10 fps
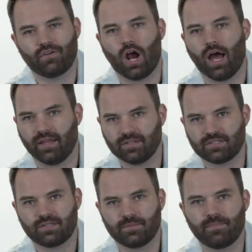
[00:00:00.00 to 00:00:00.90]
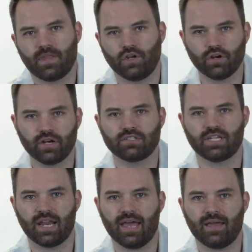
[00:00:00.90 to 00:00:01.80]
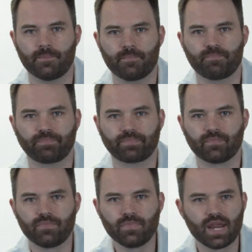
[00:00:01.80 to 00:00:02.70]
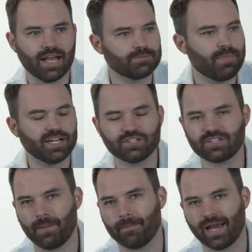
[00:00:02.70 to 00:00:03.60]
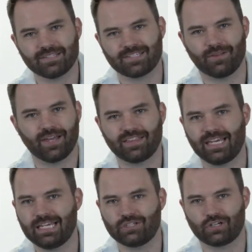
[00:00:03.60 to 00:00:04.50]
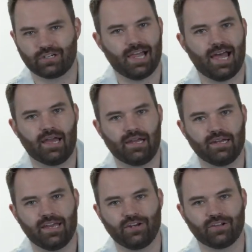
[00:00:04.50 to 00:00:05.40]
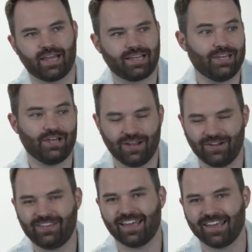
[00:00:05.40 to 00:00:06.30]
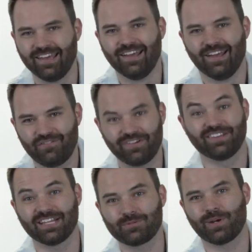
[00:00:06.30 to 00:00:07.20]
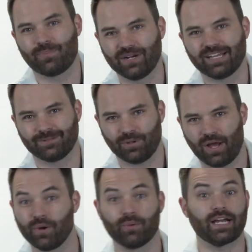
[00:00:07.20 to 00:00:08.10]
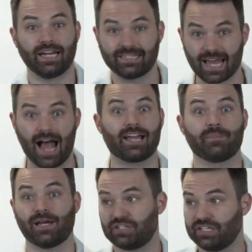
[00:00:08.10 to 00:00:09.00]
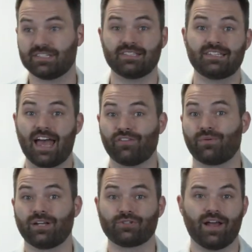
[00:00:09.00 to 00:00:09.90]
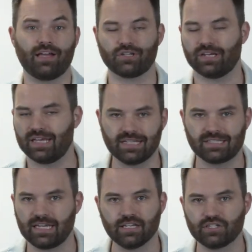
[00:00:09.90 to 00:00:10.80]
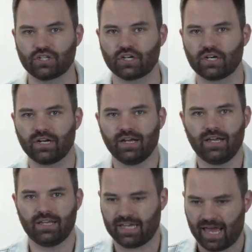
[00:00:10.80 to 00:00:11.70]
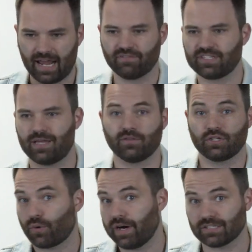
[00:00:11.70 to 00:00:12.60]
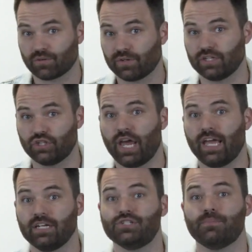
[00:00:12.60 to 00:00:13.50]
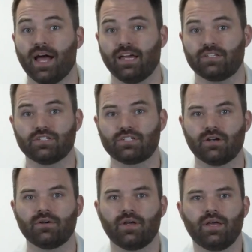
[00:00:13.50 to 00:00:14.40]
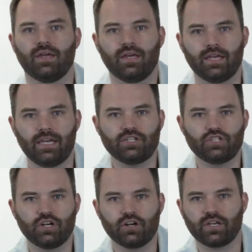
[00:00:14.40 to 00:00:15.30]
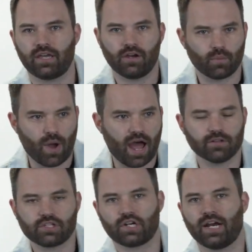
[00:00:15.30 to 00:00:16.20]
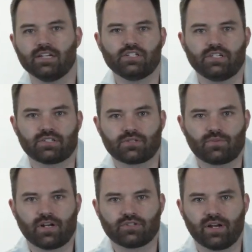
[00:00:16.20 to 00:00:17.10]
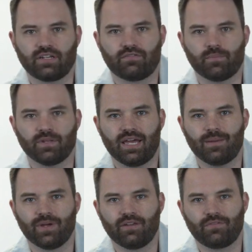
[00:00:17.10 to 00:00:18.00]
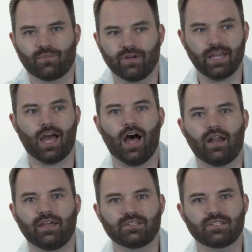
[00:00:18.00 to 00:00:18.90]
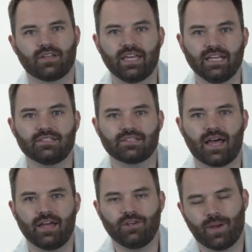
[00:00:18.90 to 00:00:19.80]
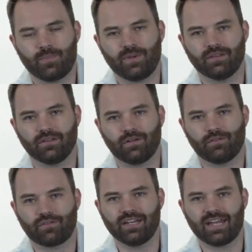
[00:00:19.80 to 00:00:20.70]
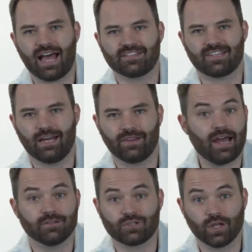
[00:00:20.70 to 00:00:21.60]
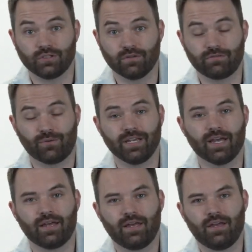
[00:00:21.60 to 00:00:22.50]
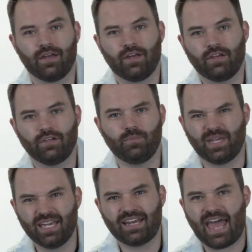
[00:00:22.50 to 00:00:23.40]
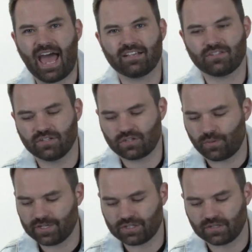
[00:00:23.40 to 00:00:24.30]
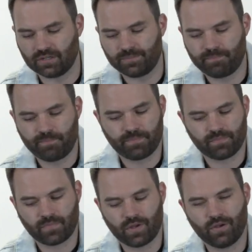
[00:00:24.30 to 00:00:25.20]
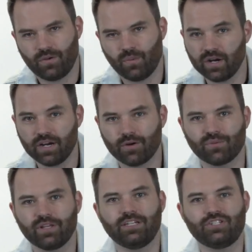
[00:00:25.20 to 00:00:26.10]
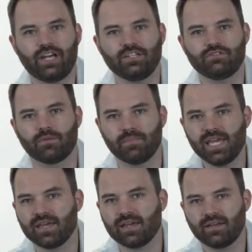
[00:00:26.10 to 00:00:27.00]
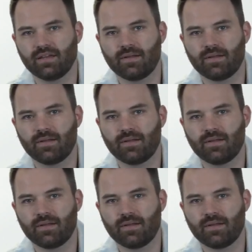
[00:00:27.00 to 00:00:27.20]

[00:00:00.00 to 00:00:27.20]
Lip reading: honest and you're here today, as much as that might sound like the Easter line, and you're like, yeah, okay, I figured that's pretty predictable. We were going to talk about Jesus' death and resurrection. It's Easter. You kind of have the story doesn't really change much. And so each year you hear, wow, it's great, Jesus resurrected from the dead. But if you're really honest on the inside, you might be a little afraid to ask it out loud, so I'll do it for you. You begin to ask this question: what did it really change for me?